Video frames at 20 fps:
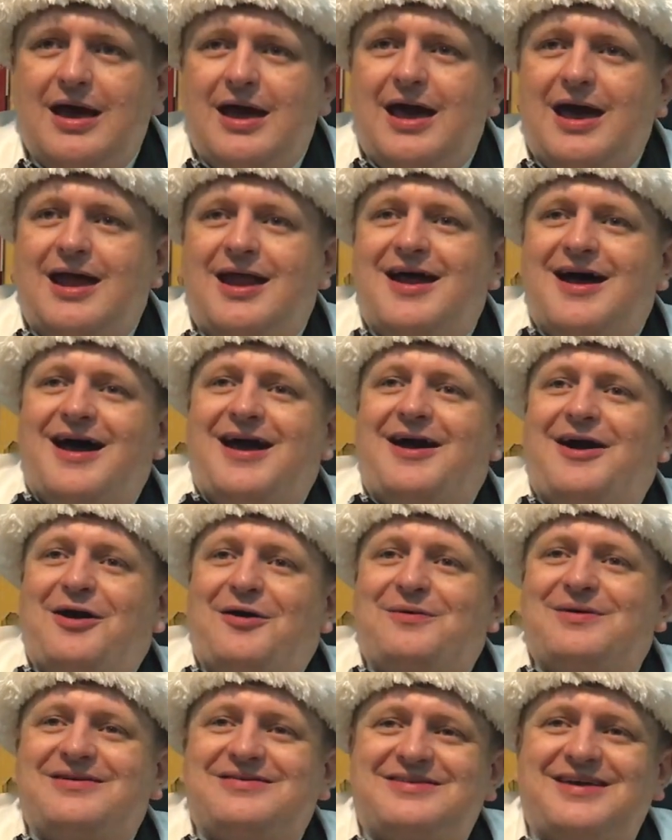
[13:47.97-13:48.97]
And I
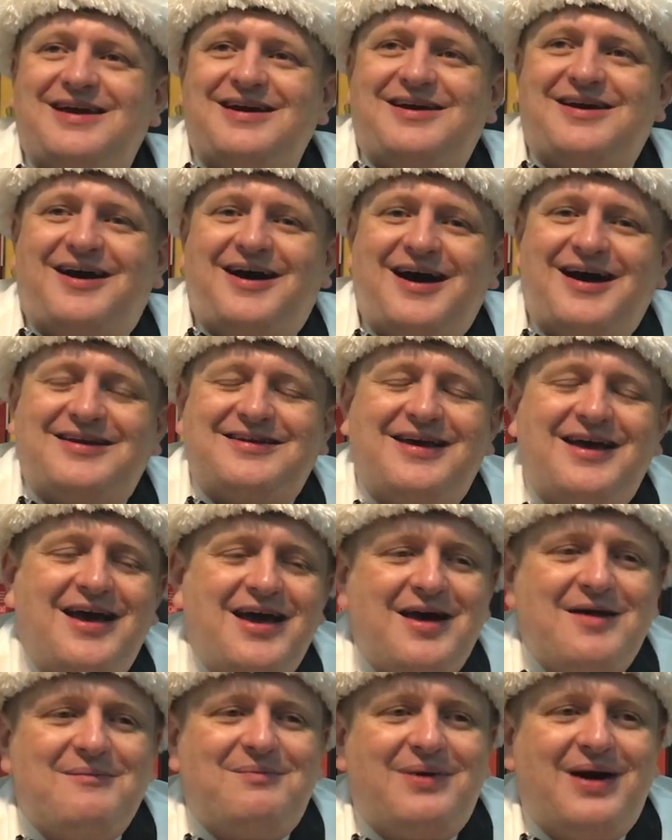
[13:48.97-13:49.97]
always get caught.
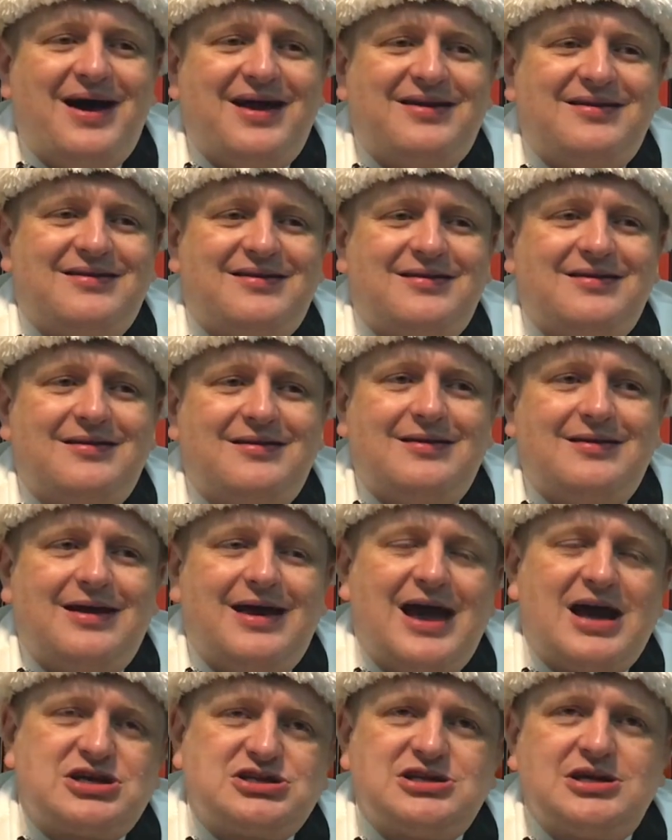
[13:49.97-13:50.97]
But
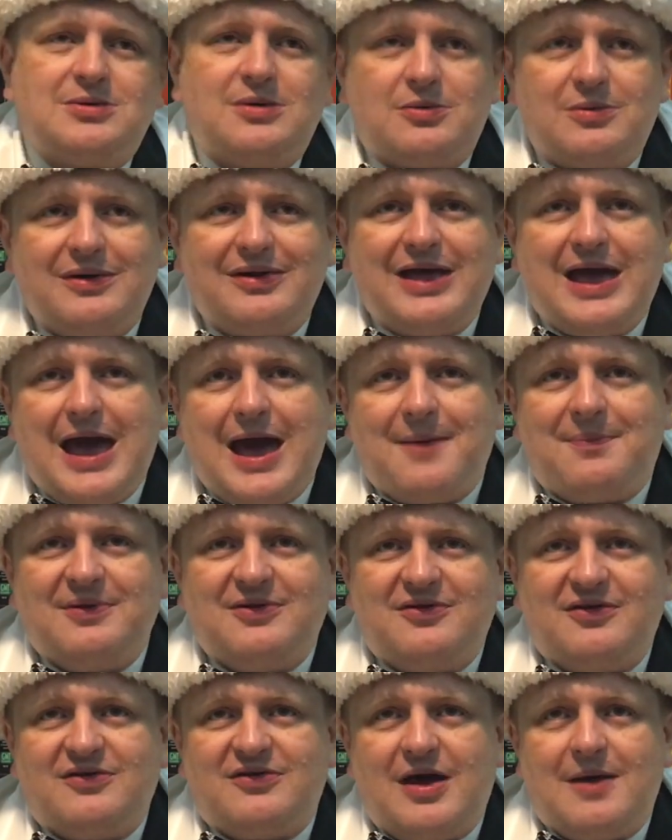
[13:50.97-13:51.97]
actually what really
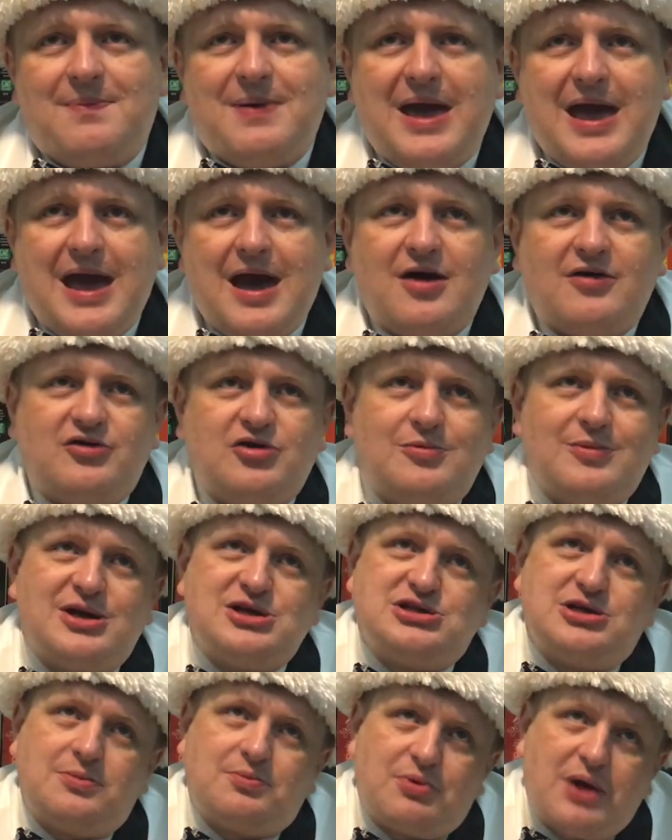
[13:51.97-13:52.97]
happens is I pay out too
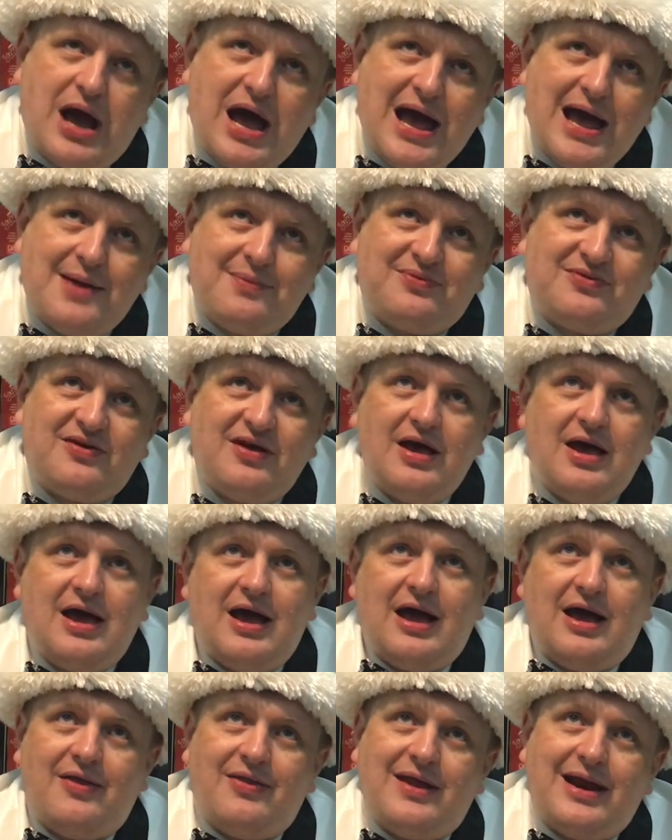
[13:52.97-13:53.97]
much in bribes,
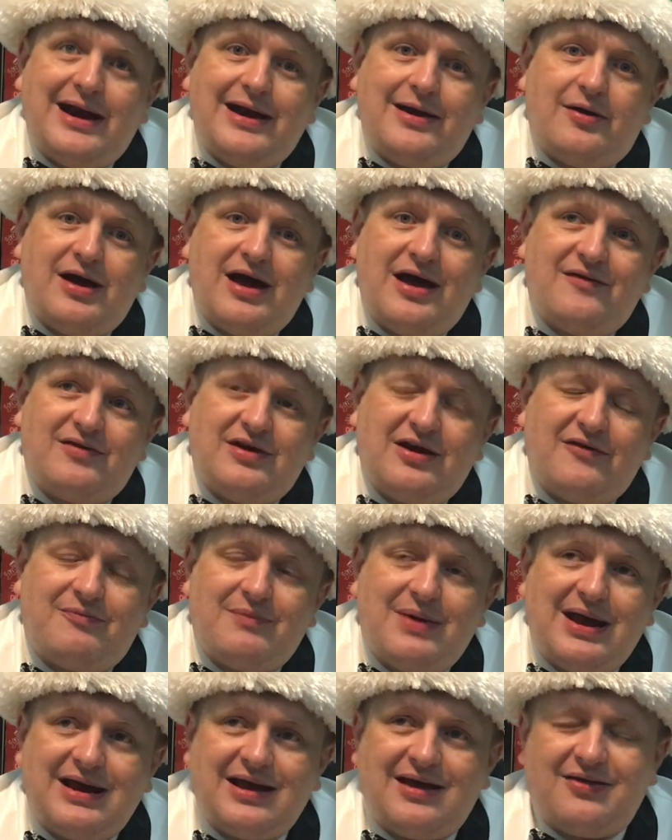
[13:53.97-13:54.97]
and then I don't have enough
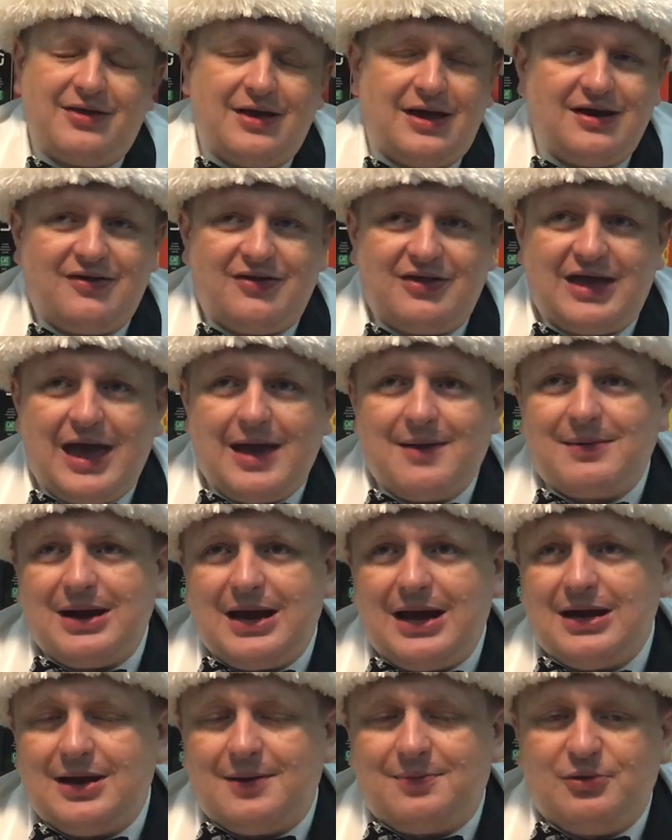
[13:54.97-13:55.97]
money at the end of the game and
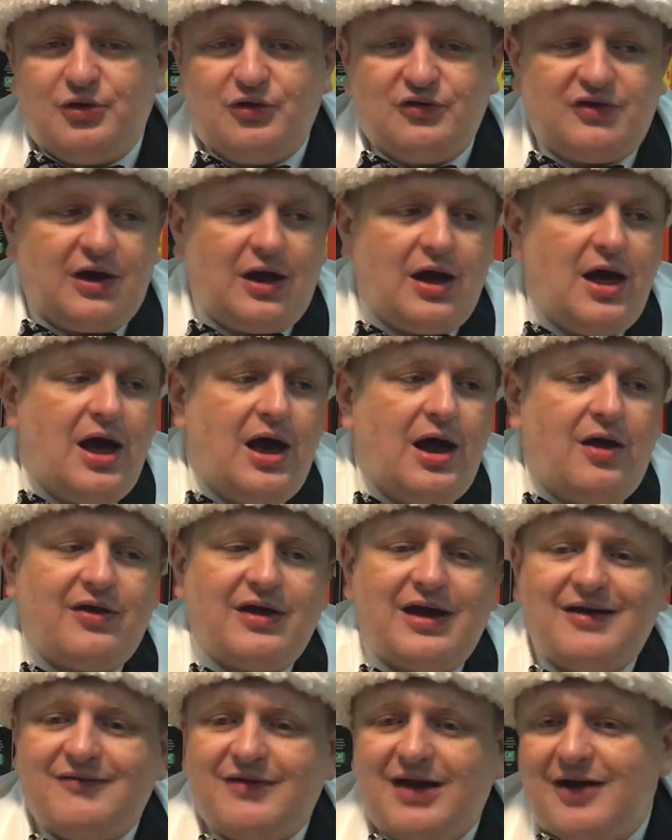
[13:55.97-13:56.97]
I end up losing. I don't
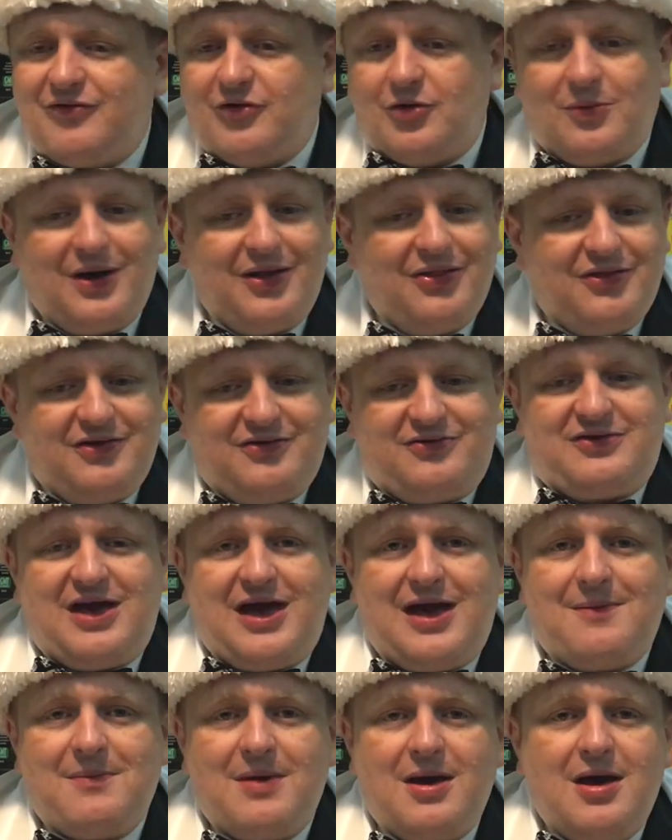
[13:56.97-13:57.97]
think I've ever won this
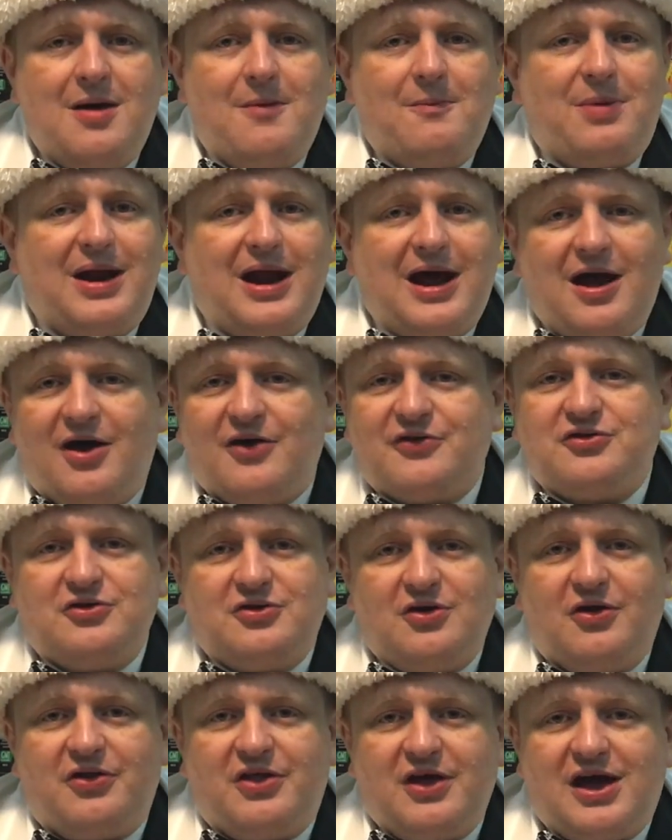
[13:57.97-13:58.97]
game, but I also
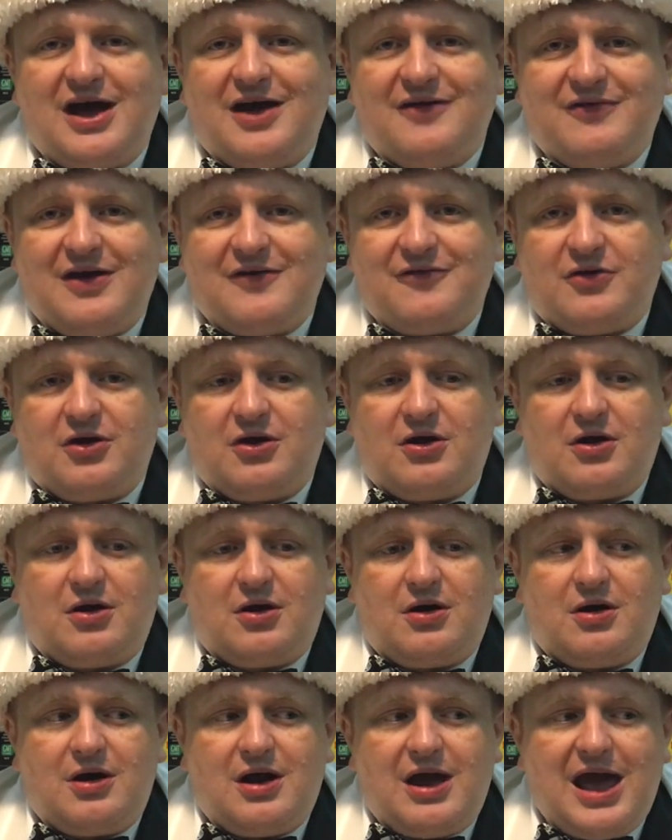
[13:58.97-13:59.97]
don't think I've ever
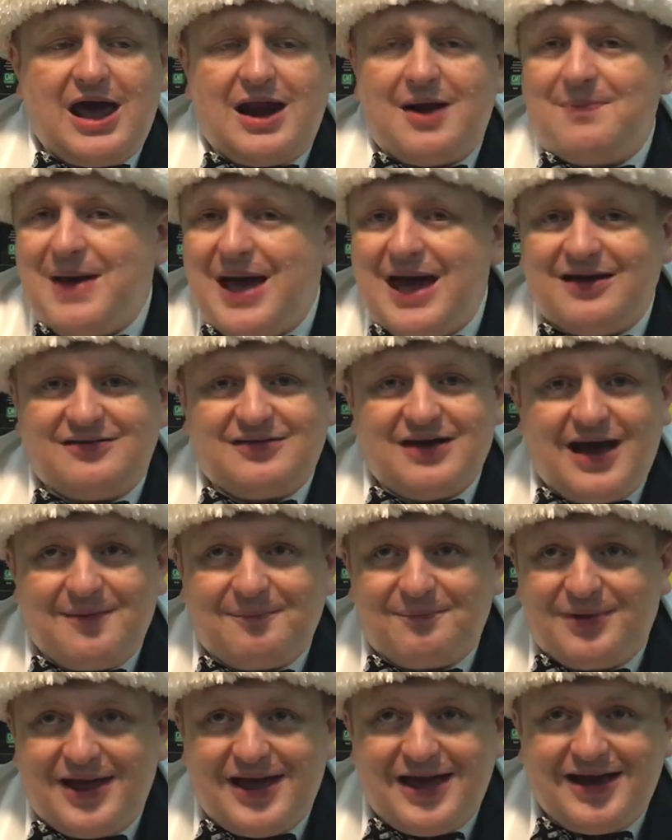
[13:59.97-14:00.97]
had a bad
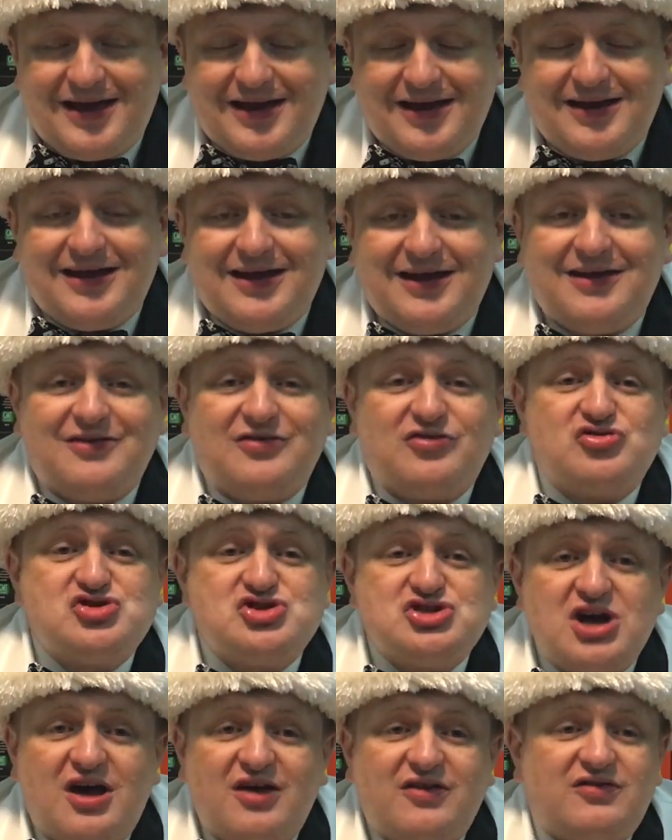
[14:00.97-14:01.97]
time playing it. It is
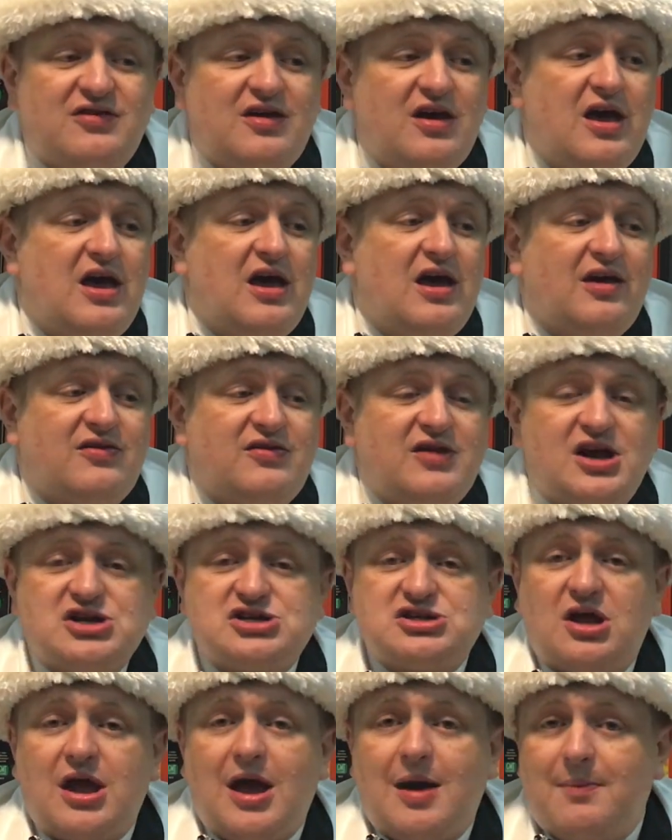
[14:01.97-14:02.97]
just
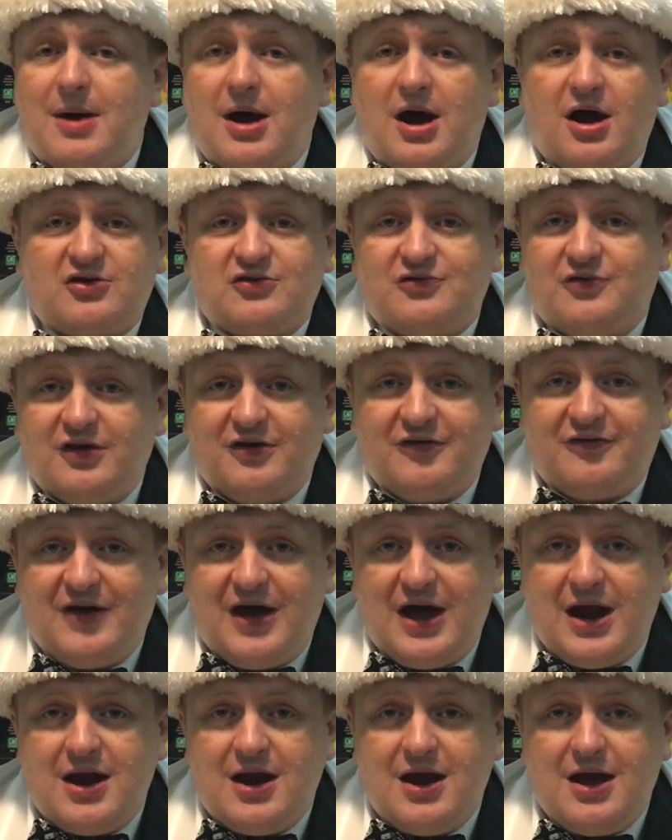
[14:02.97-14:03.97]
essentially a box full of
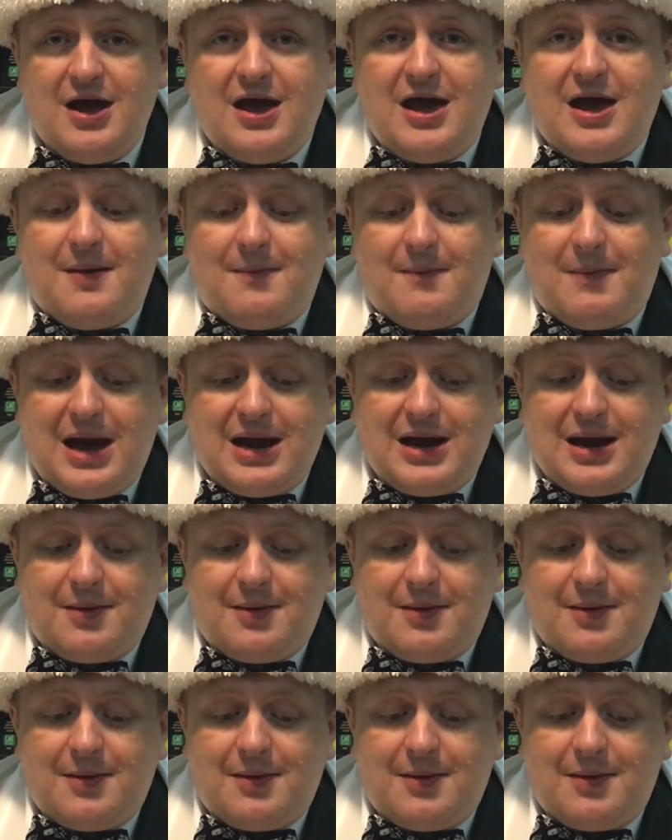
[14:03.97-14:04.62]
fun. My